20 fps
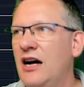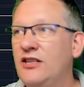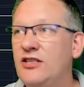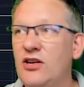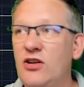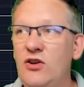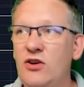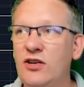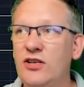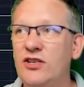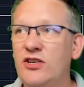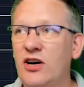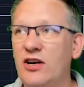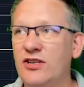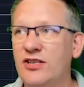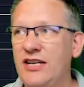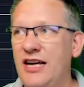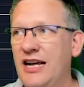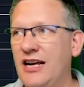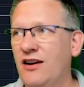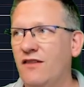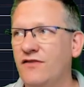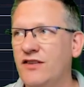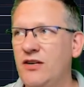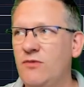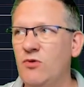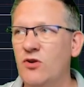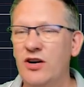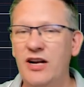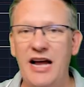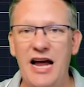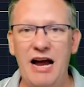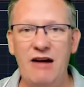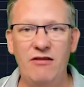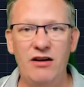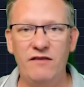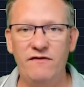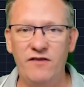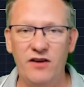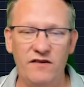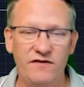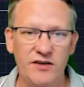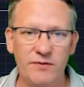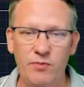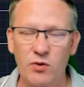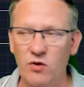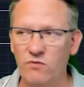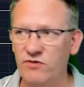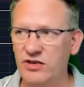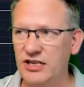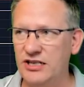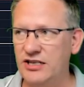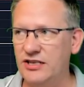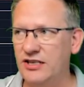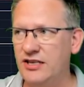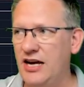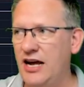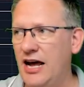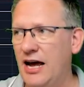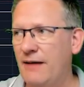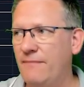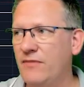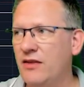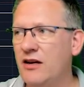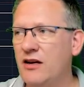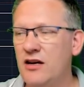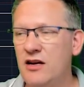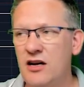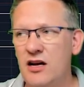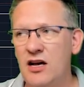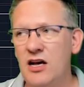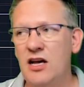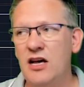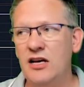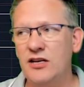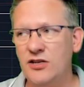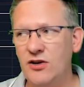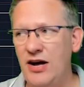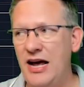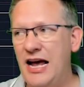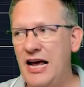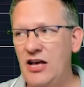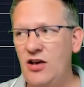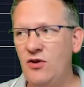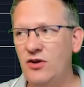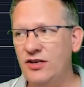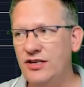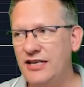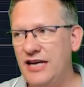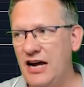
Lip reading: and so you can start seeing. Obviously, we've got an area of support and resistance here. So here you can